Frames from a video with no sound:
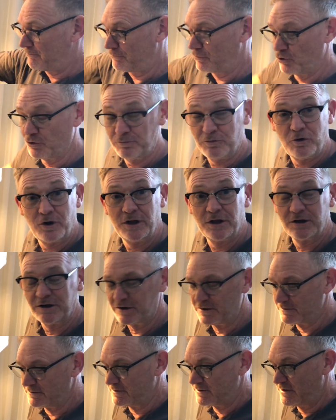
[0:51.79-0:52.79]
brew
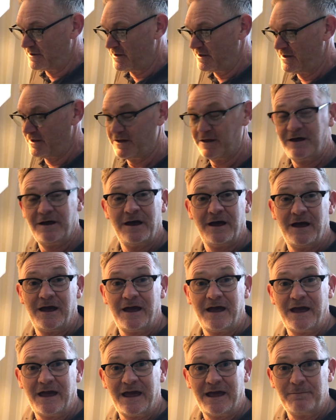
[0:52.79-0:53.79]
boiler,
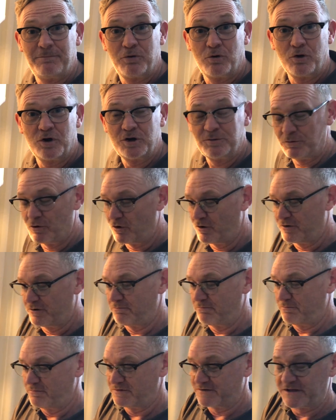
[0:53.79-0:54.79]
a portable
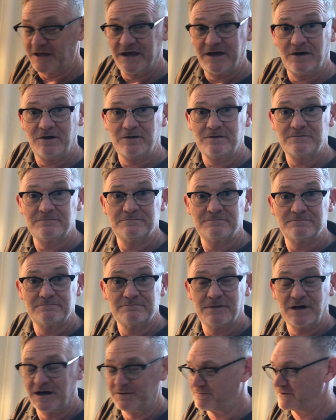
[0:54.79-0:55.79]
scale,
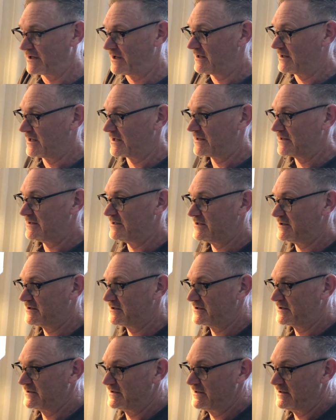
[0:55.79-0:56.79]
pops out like
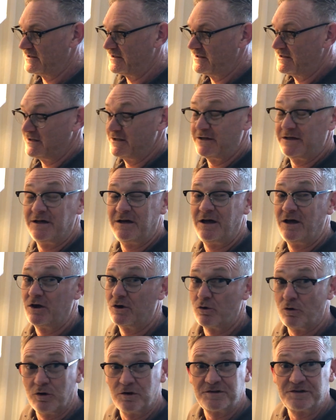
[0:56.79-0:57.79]
this, of
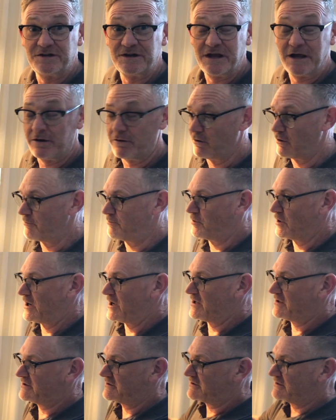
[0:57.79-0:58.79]
course an
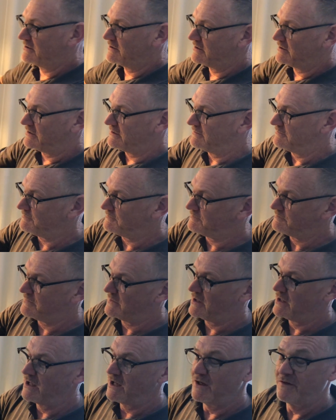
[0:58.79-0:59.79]
AeroPress.
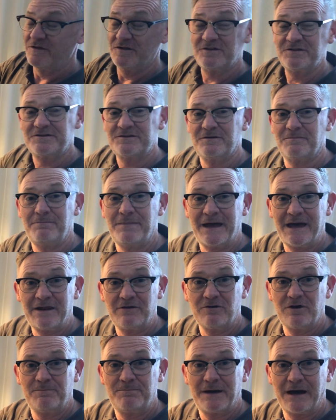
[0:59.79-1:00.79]
This is a
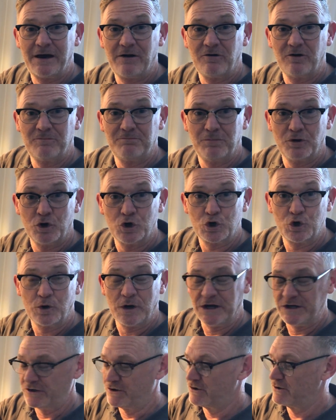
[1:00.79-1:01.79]
battery-powered herb
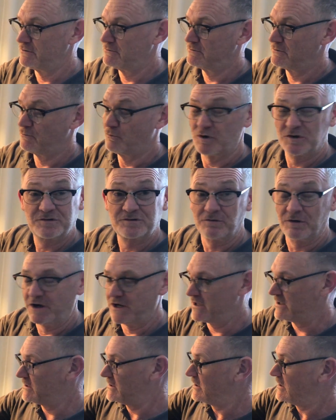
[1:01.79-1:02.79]
grinder, looks
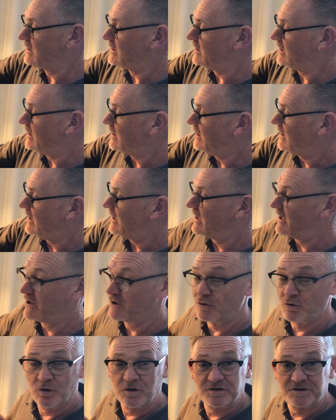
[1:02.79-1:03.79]
great, and
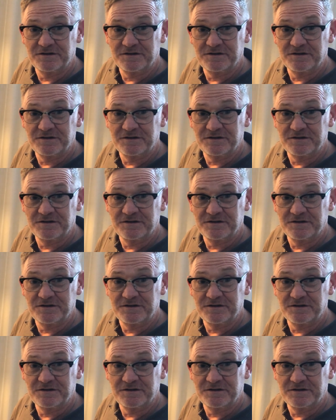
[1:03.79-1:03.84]
of course